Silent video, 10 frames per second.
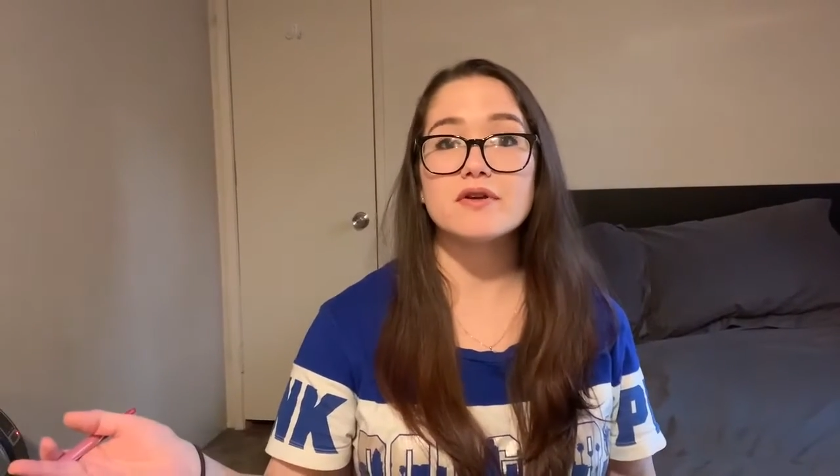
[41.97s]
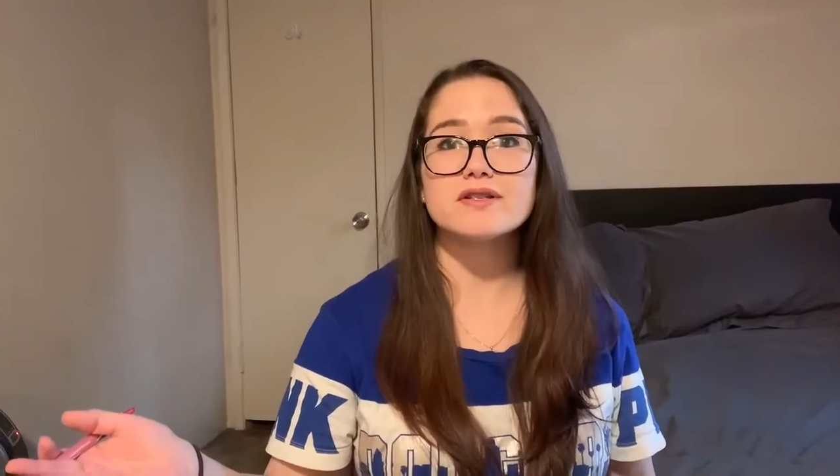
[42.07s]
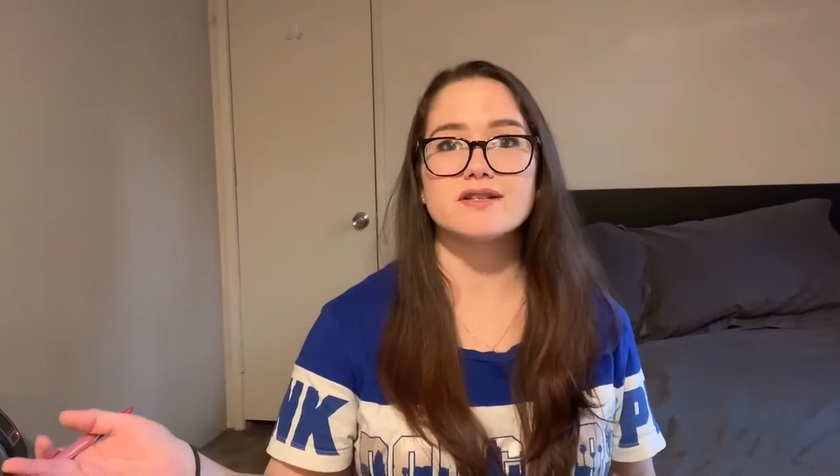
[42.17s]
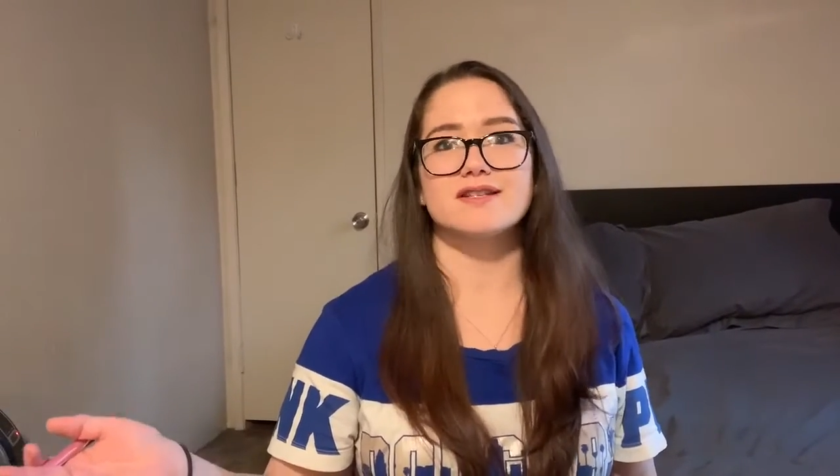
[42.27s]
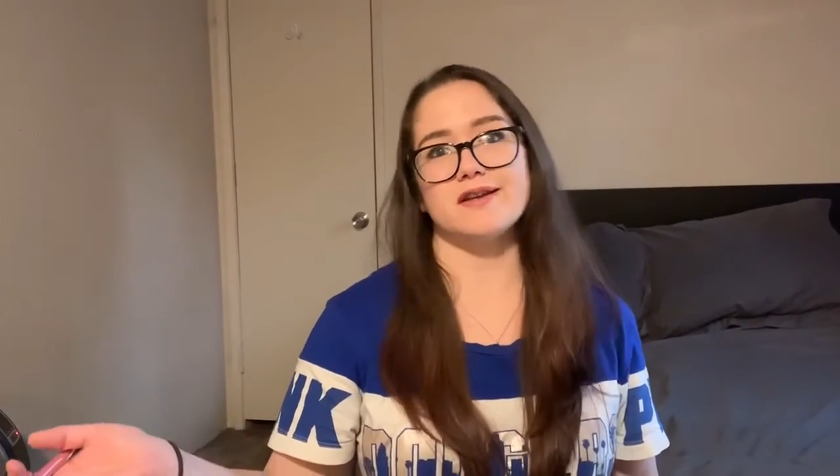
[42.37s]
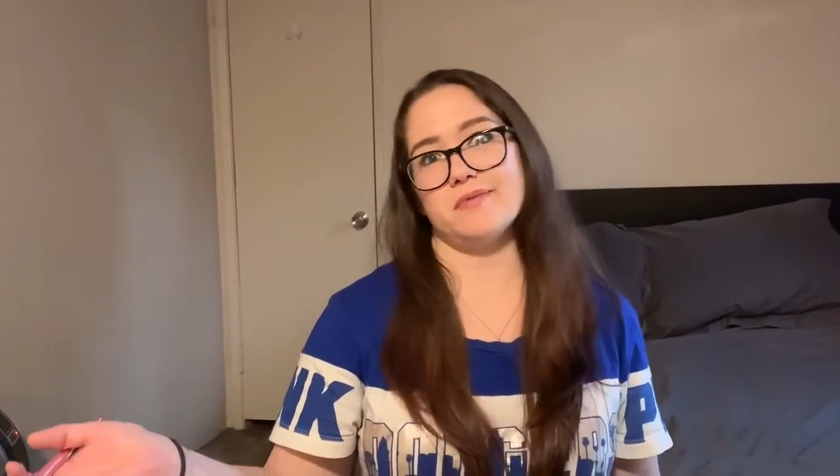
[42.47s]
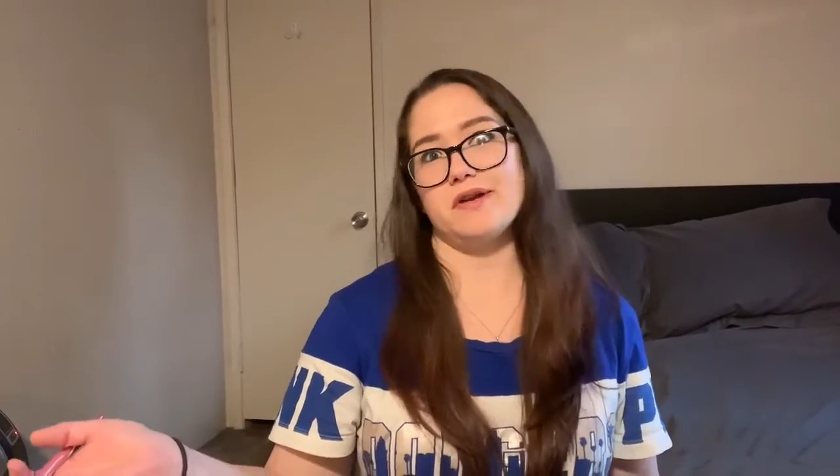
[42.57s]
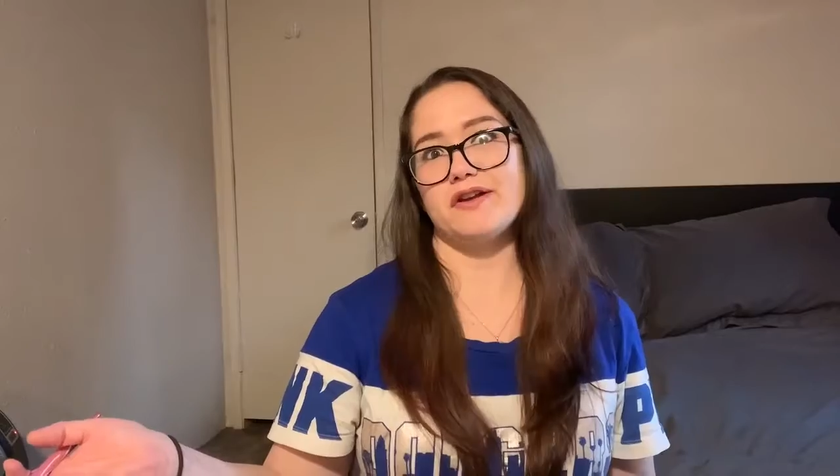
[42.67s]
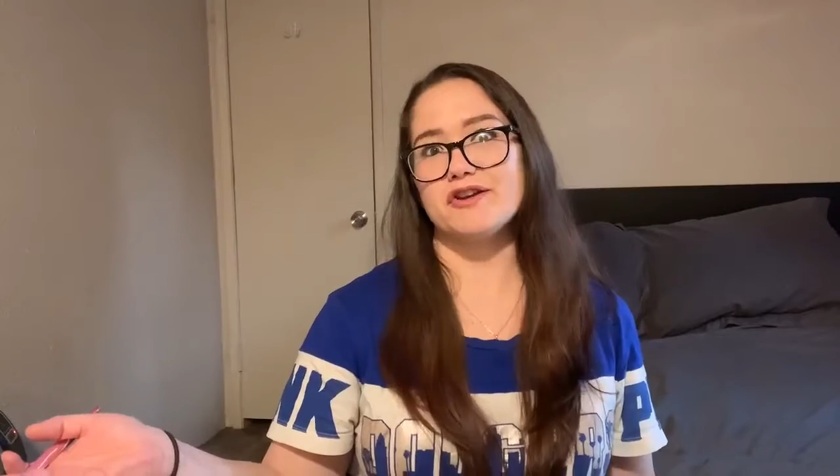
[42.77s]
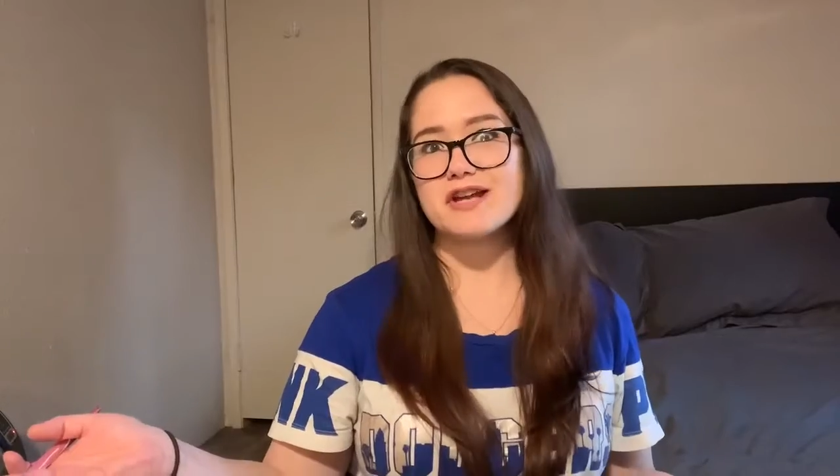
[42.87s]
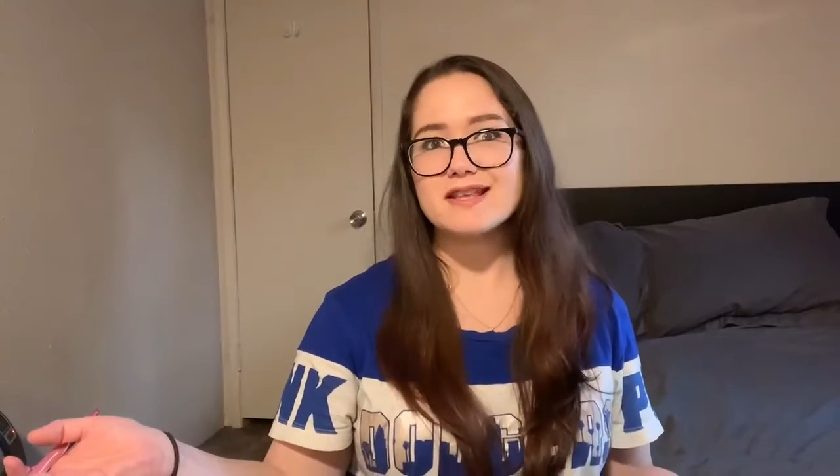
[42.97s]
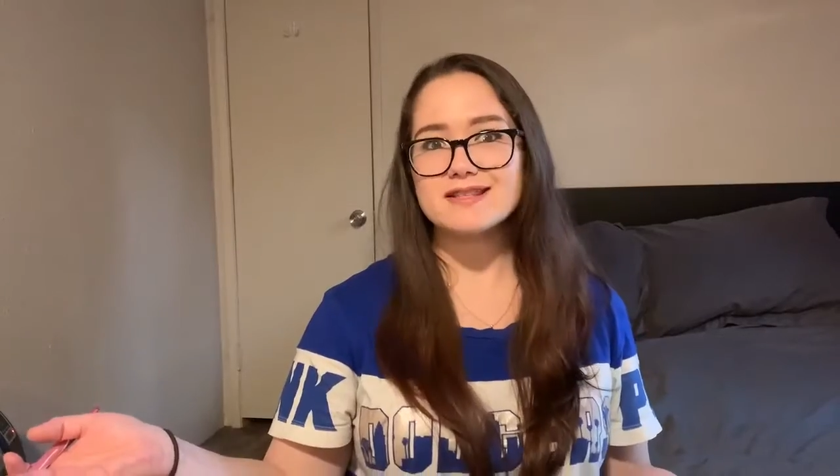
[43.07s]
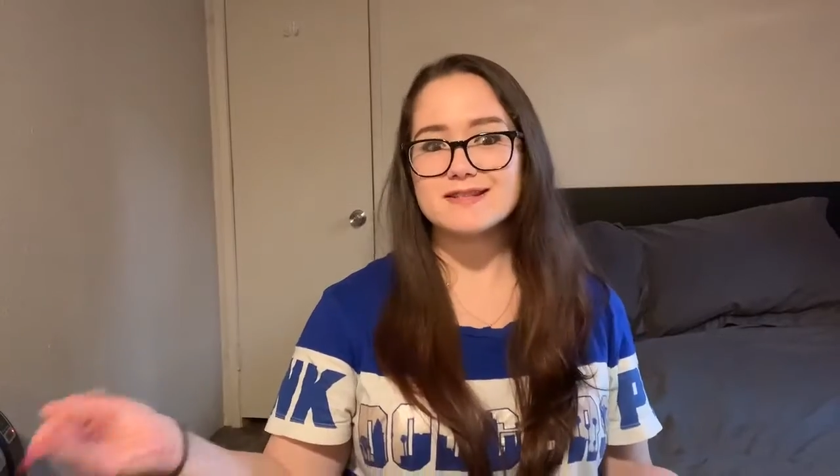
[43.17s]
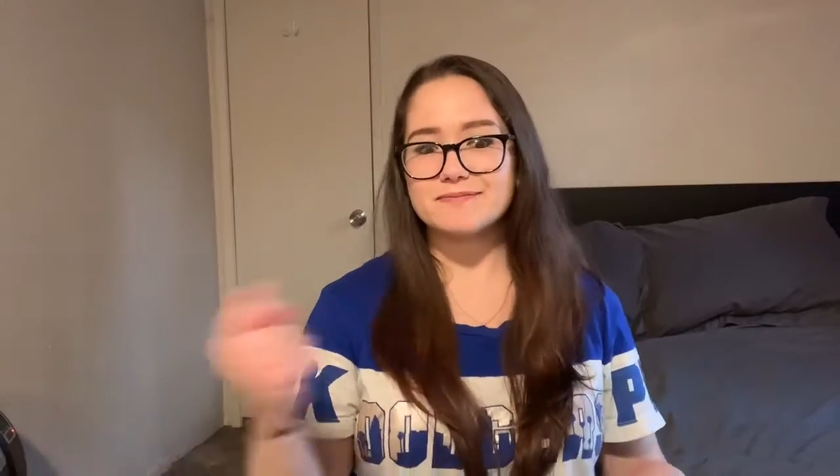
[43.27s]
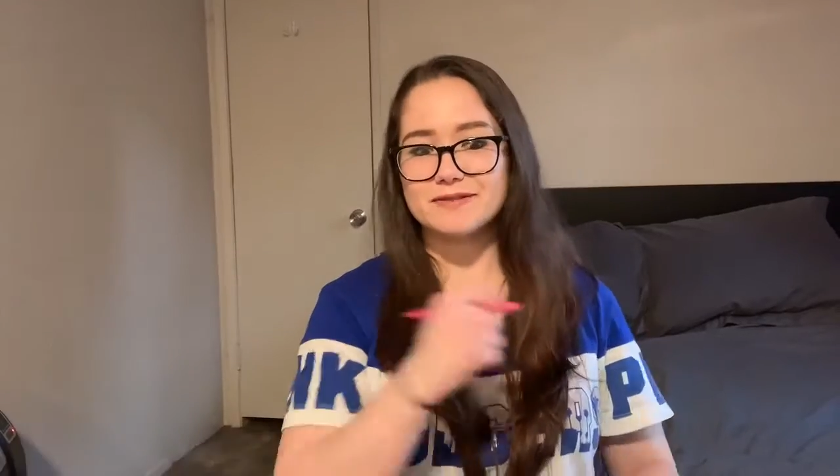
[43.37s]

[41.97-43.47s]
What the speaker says: reason it's going to be on your test.